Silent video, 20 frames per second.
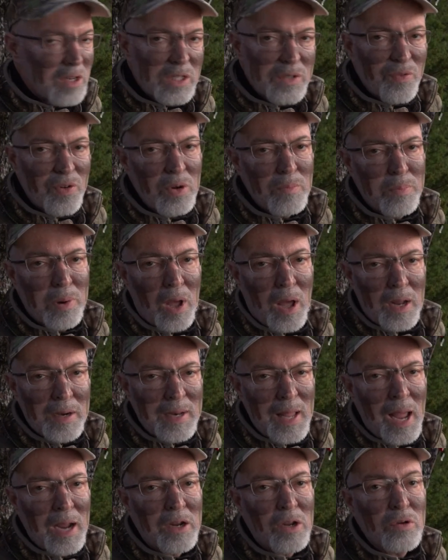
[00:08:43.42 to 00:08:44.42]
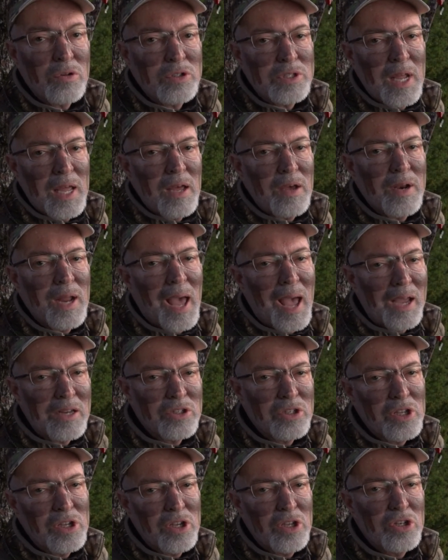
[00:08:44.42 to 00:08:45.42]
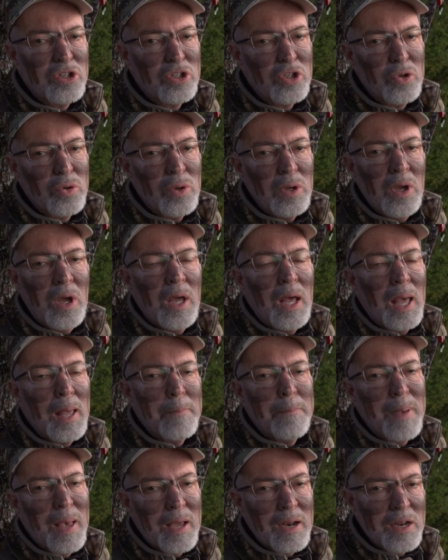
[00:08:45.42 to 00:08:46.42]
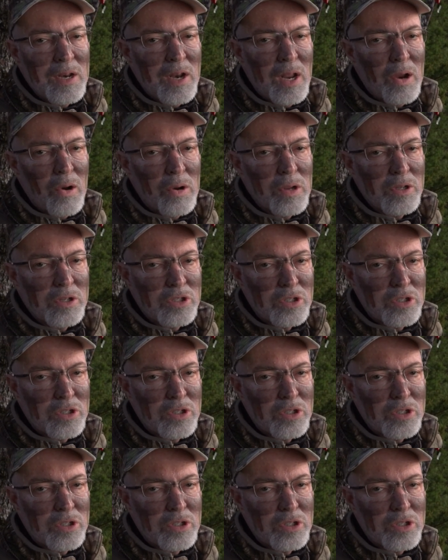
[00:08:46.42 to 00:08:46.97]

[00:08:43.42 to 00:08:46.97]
this food plot. That goes down actually into a bedding area.